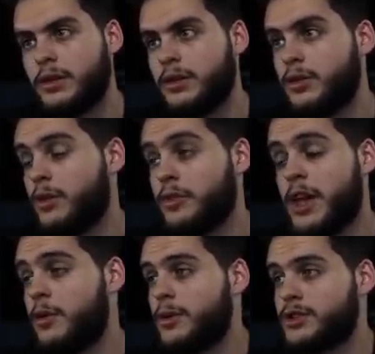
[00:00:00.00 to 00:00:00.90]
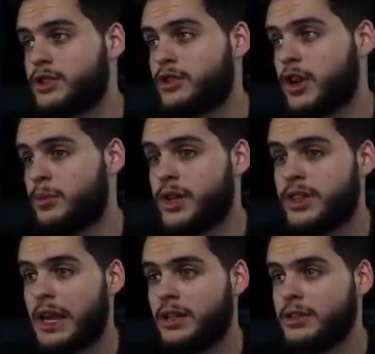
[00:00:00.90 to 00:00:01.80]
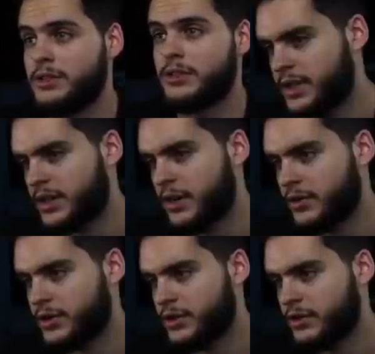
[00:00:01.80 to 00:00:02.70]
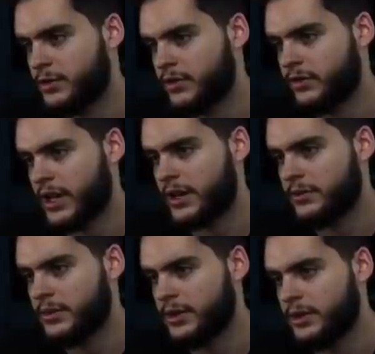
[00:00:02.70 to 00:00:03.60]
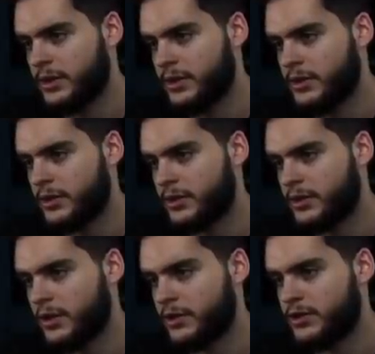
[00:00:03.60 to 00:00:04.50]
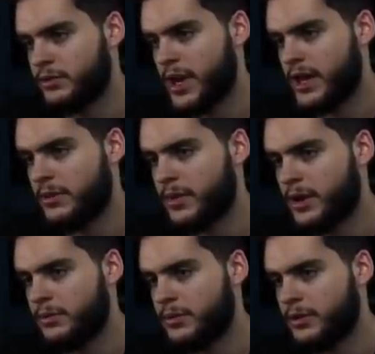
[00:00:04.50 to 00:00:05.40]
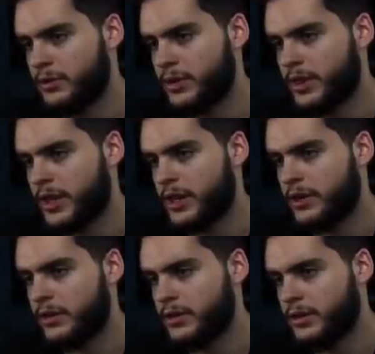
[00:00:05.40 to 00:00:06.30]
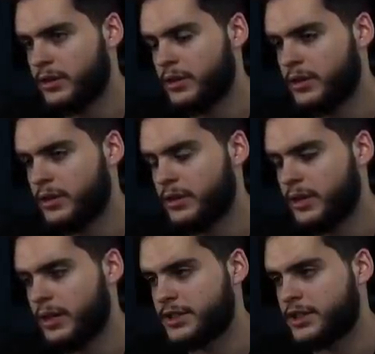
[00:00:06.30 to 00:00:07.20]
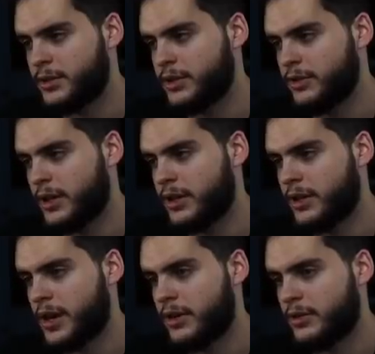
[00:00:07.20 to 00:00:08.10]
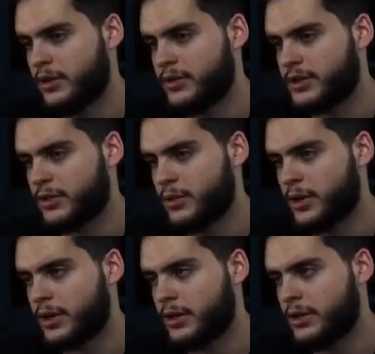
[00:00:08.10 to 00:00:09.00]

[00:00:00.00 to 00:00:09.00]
Whoever that was should have tried to pick that at least. I cover two. I'm going to flat him. Going to man him up with there. And see what we can do right here. I don't know if it's going to work.